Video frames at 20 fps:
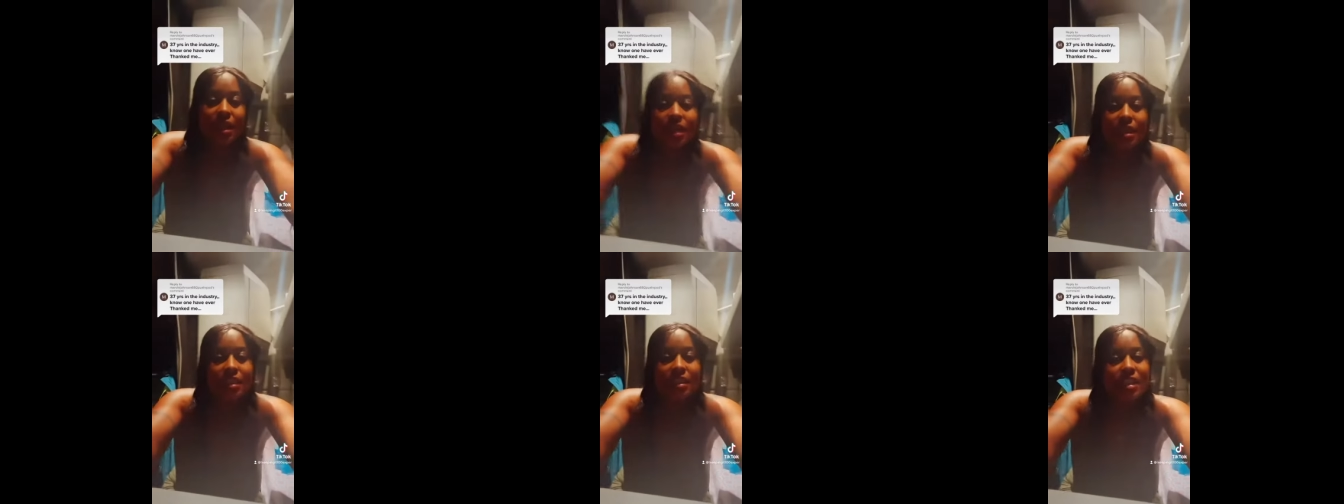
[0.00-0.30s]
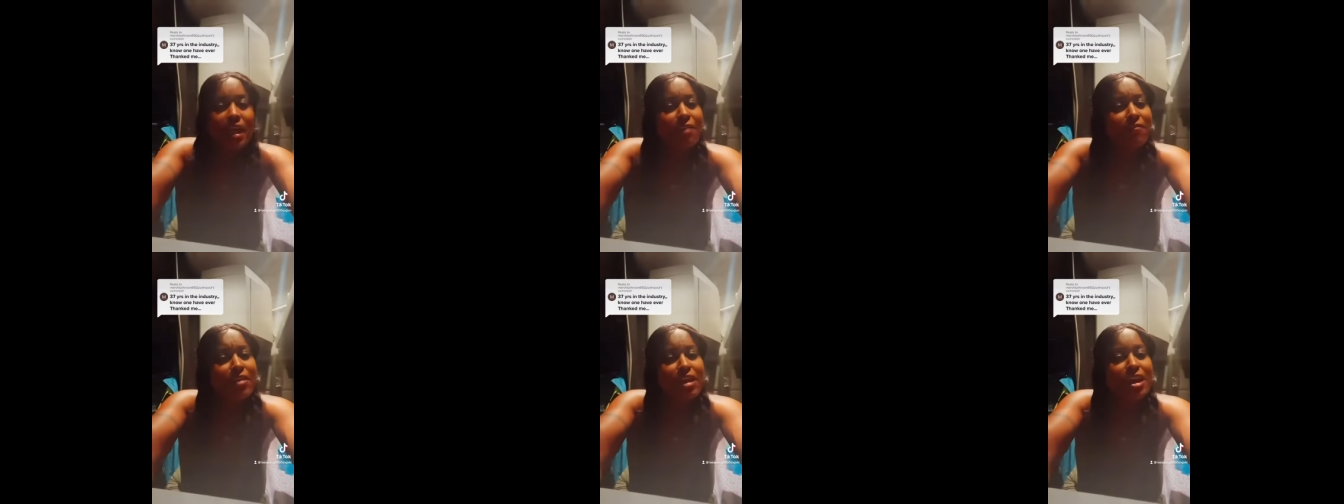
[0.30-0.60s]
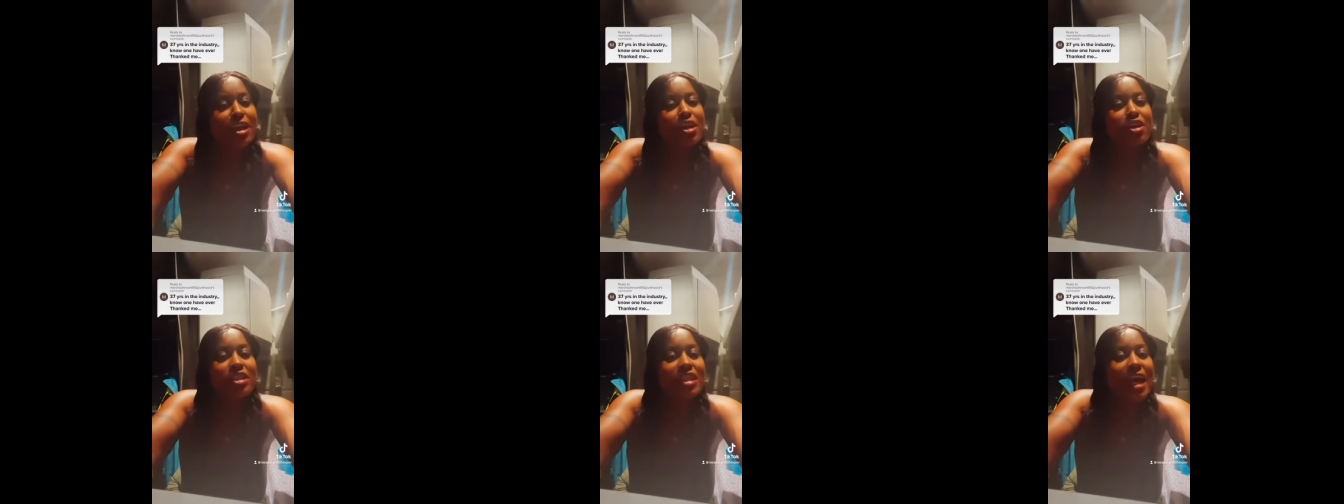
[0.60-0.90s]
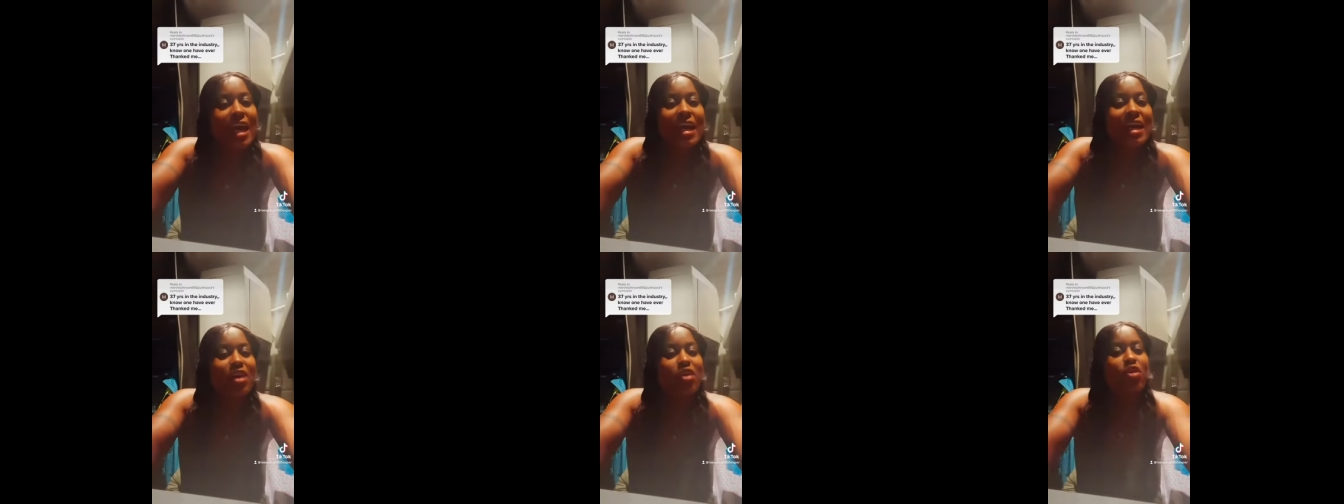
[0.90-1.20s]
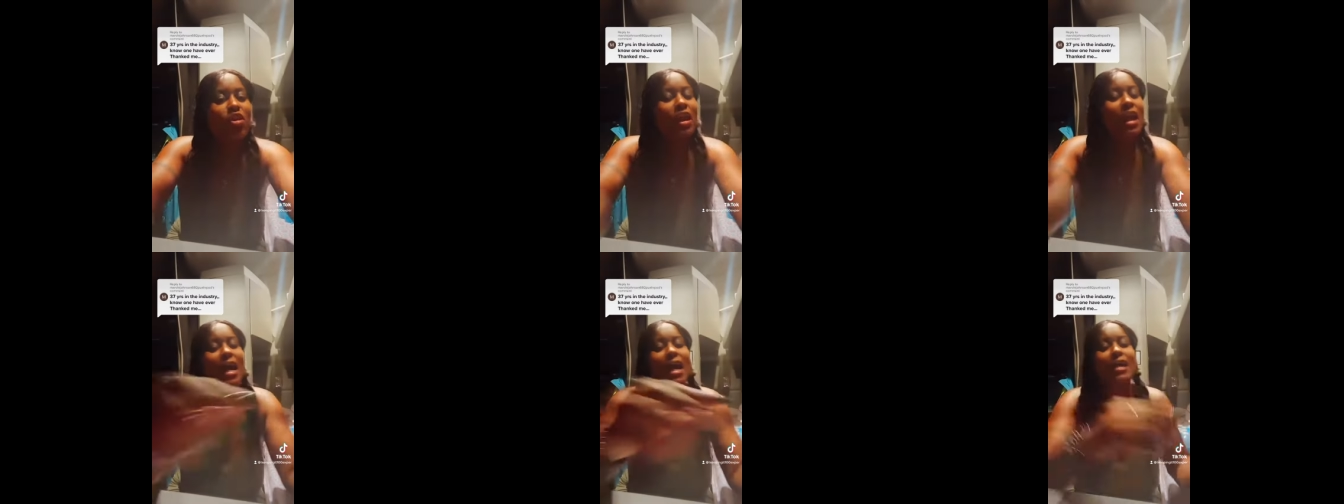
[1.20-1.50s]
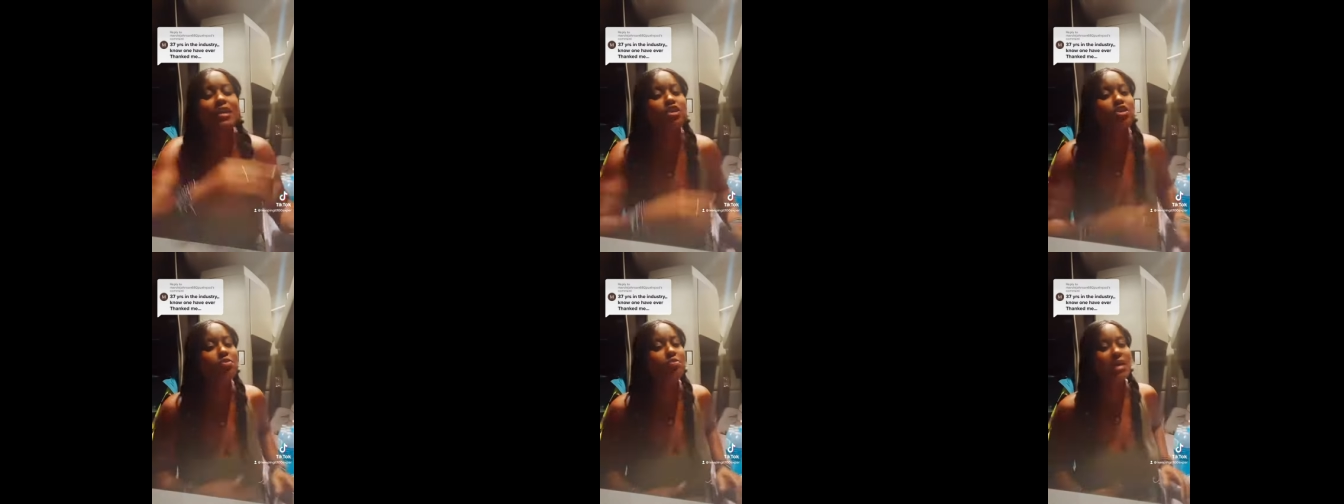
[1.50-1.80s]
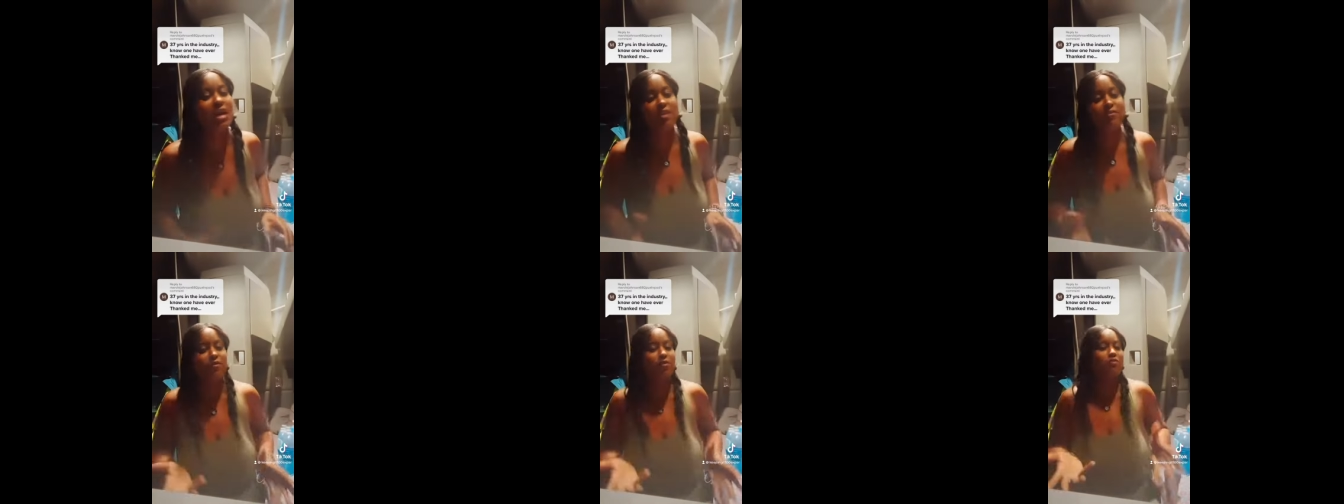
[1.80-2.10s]
some videos, I ain't gonna lie, I do
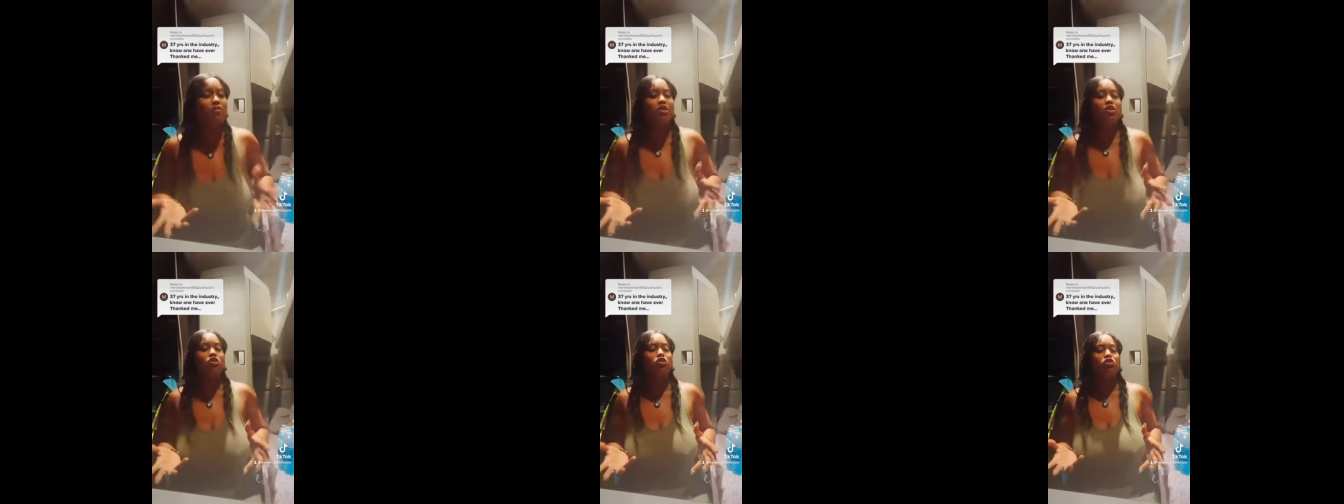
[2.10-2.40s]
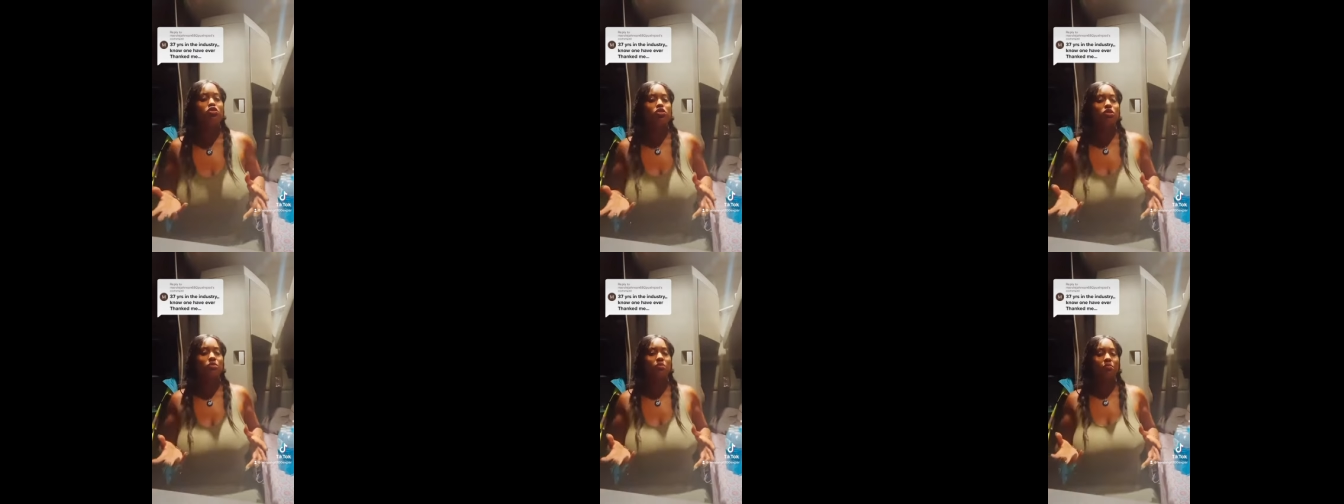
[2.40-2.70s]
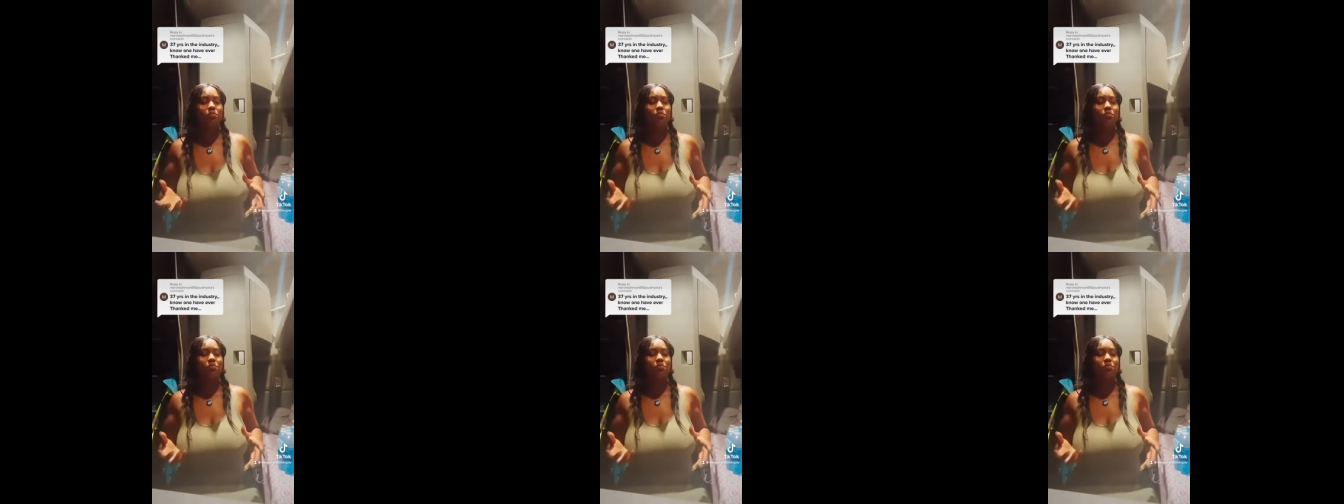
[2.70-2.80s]
make for views,